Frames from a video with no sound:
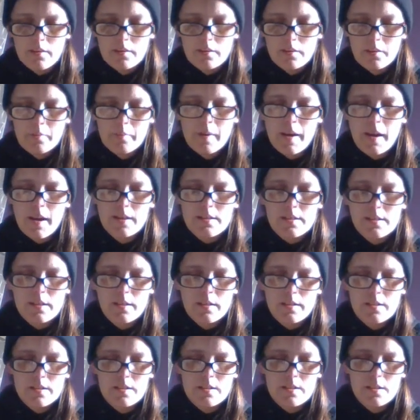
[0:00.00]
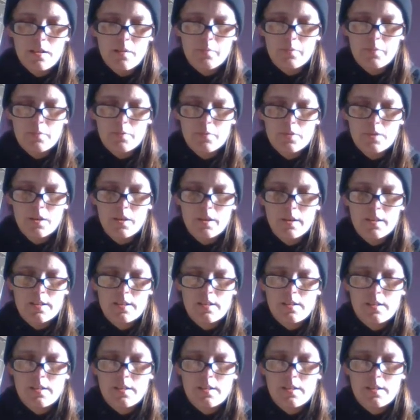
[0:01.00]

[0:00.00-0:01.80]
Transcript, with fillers: not a bad uh, sample size,